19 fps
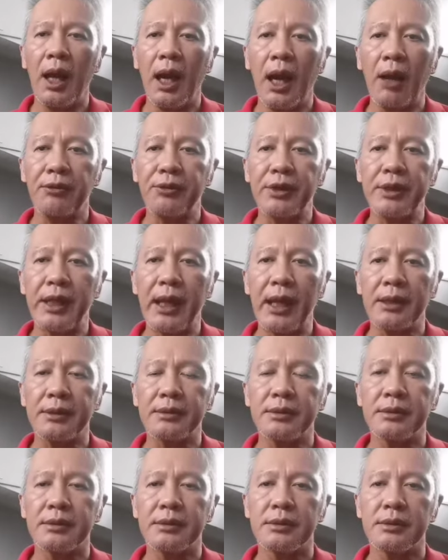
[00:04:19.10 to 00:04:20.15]
After
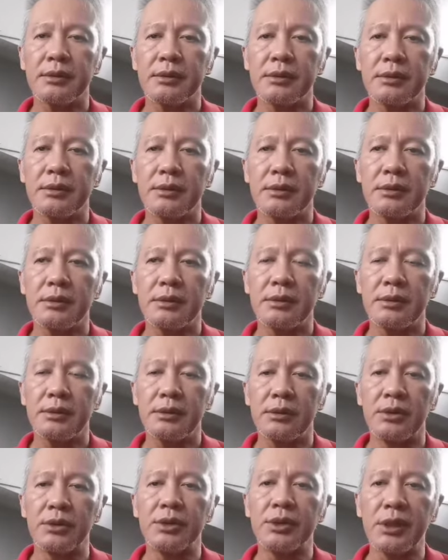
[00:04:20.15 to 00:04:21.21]
that,
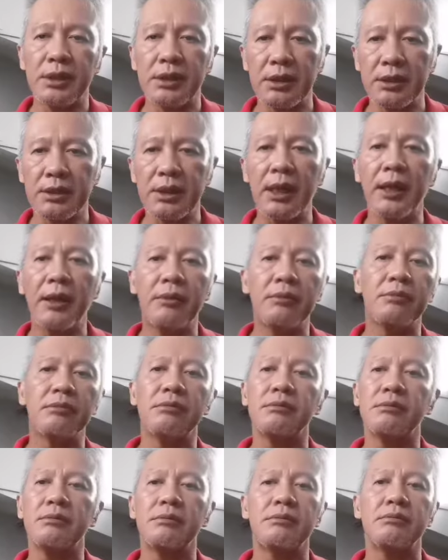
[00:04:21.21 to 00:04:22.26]
using the
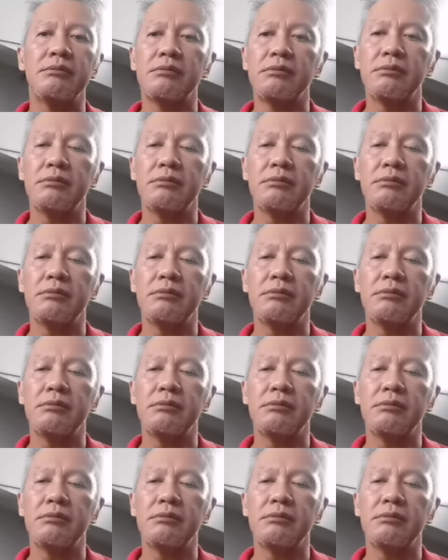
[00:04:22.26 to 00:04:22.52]
same